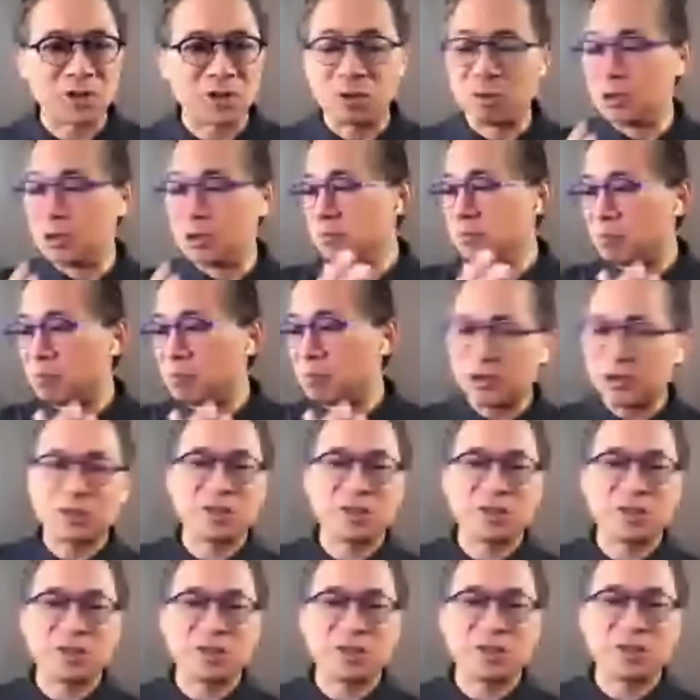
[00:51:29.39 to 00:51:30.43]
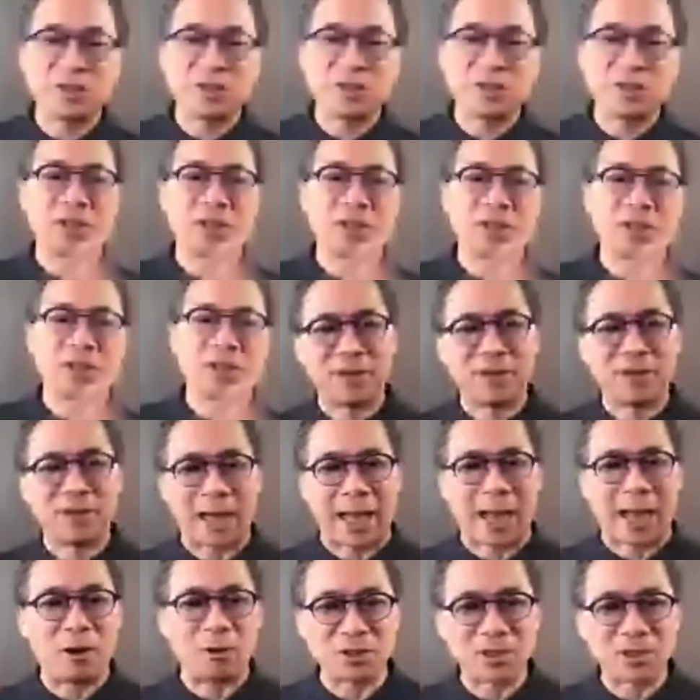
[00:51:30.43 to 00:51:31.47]
So you actually wash a
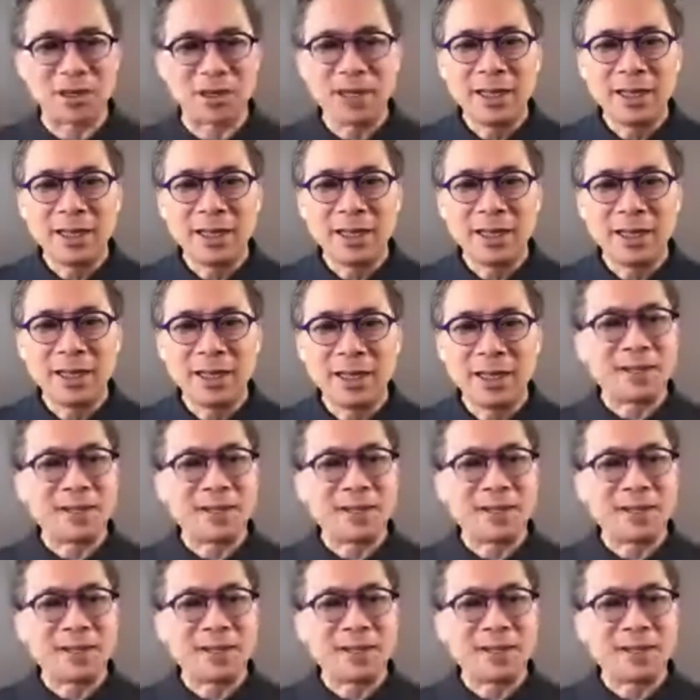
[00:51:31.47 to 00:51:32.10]
lot of it out.